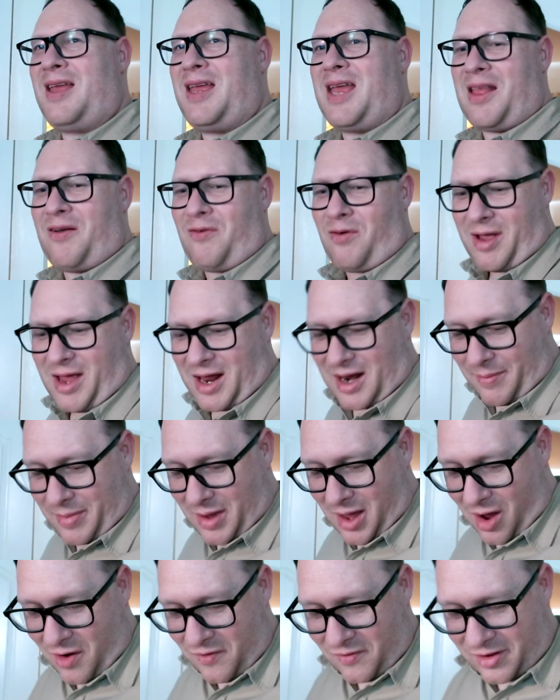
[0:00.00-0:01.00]
yeah, they're all getting a
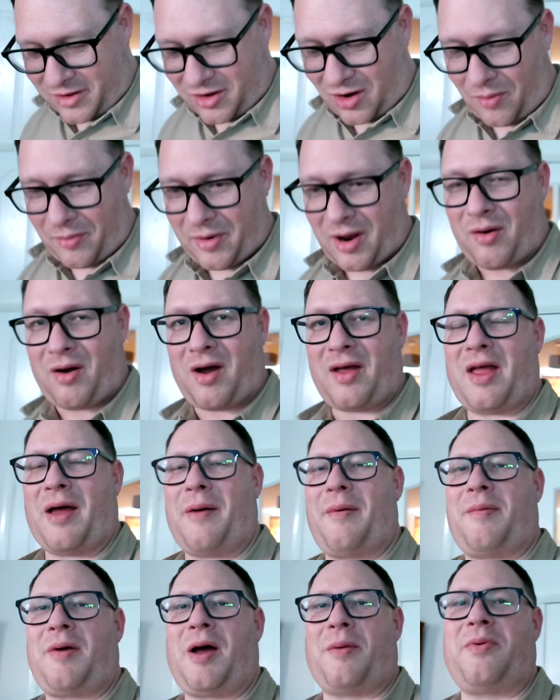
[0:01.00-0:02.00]
bit over the top now, aren't they?
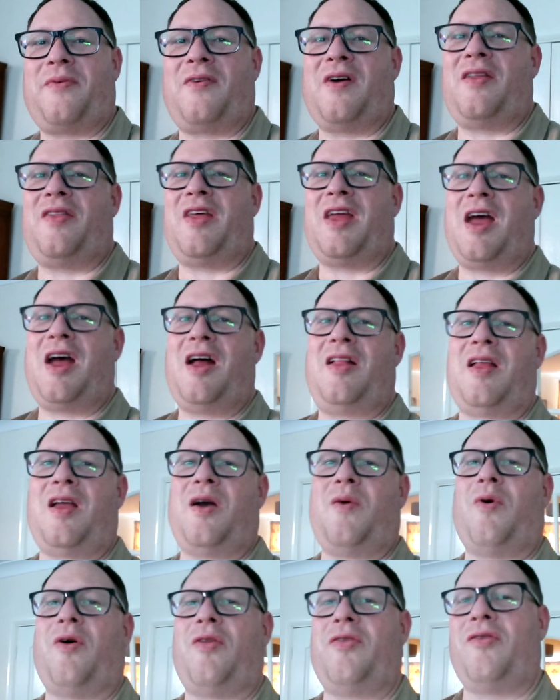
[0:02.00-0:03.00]
I preferred the
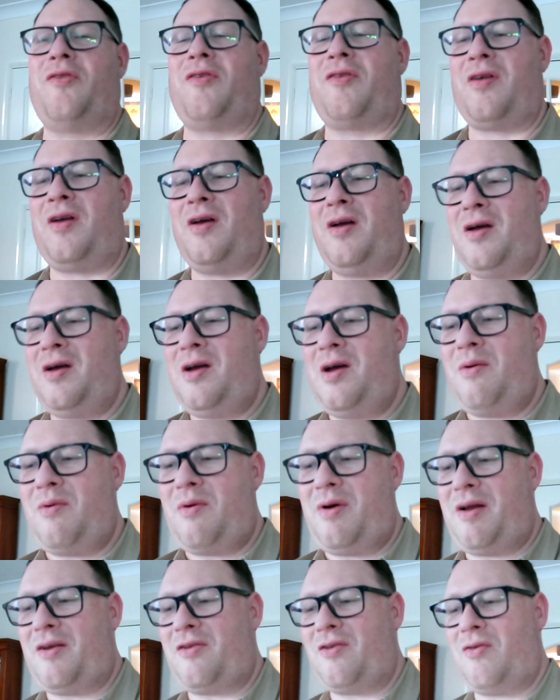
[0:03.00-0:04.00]
earlier ones
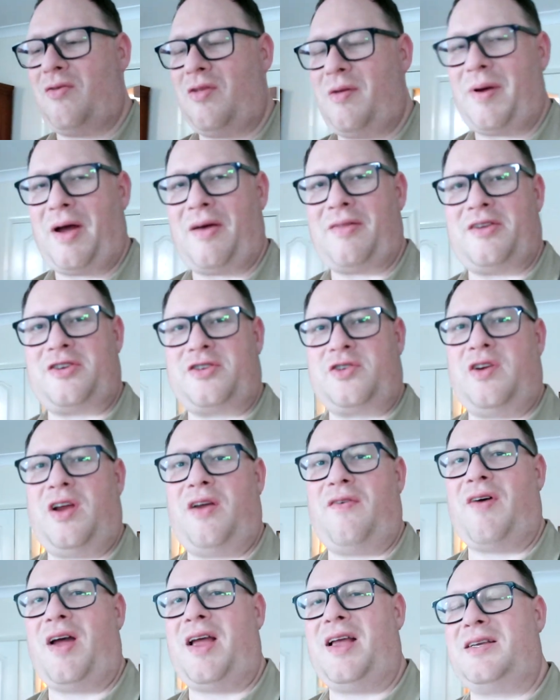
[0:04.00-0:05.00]
when it's all about the
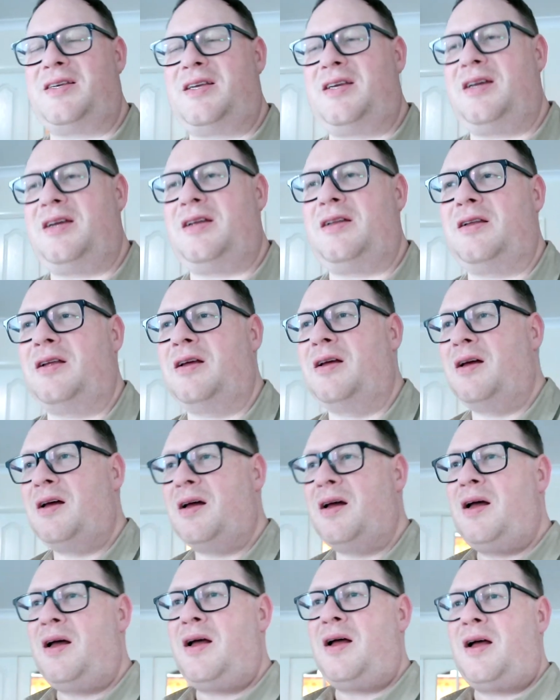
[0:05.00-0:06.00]
street racing and
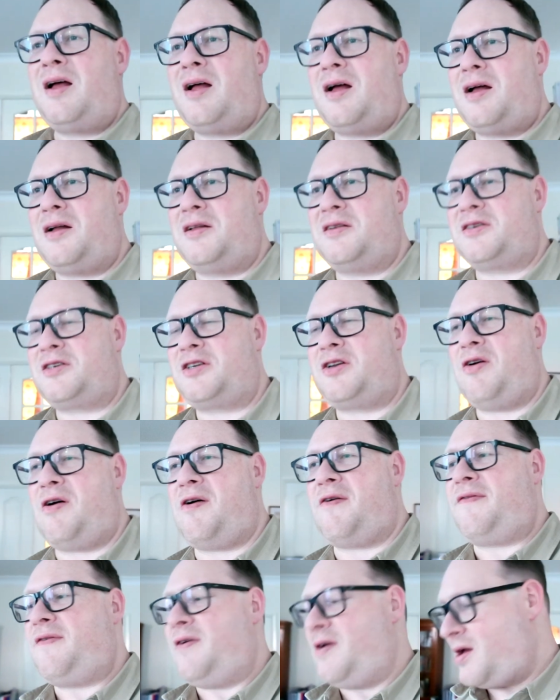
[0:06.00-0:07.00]

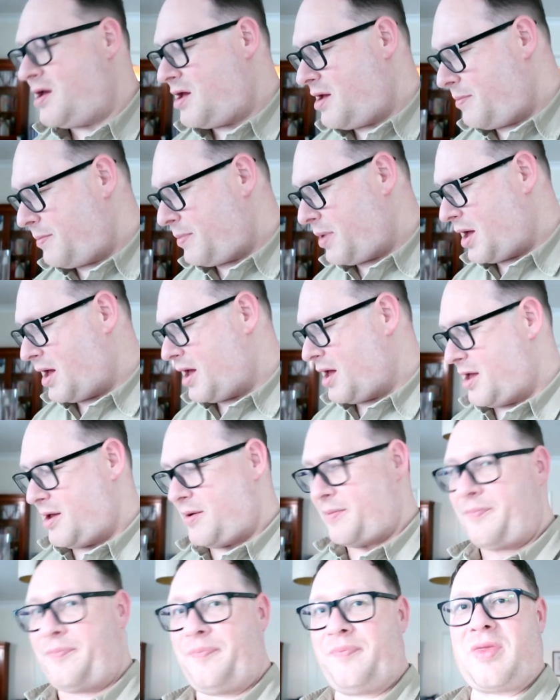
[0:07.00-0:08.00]
stuff. But
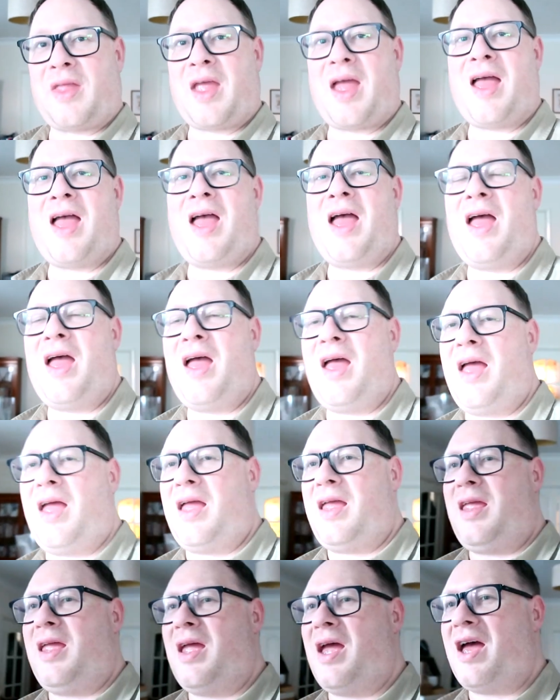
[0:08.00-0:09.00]

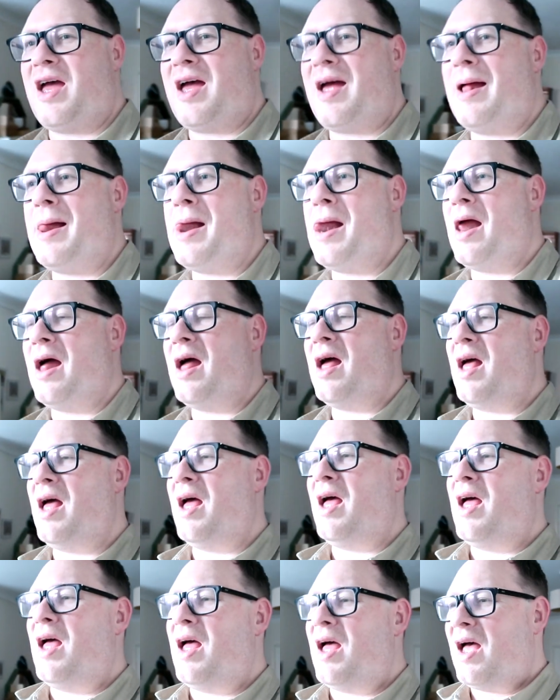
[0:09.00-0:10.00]
yeah,
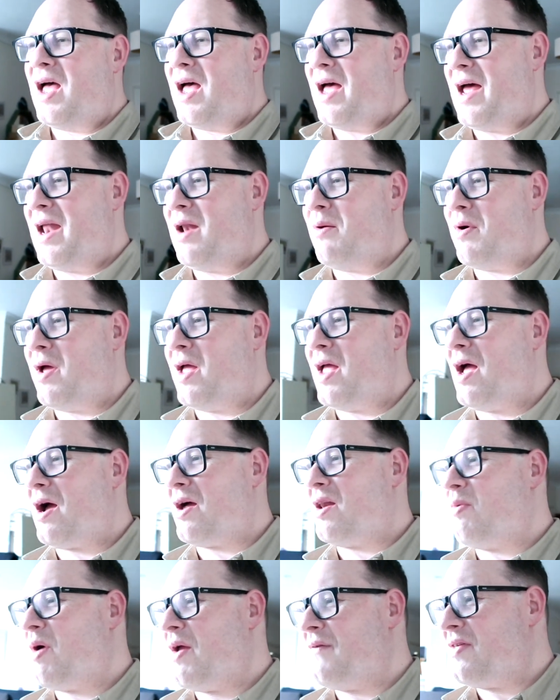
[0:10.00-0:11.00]
anyway, I'm
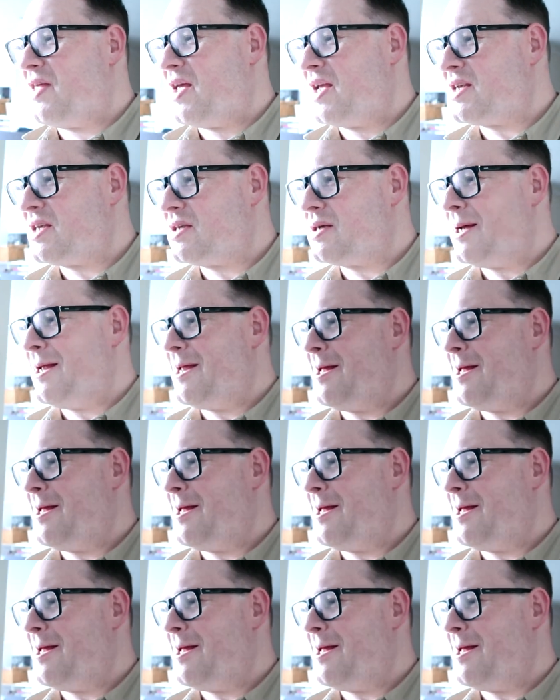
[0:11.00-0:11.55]
gonna wait for this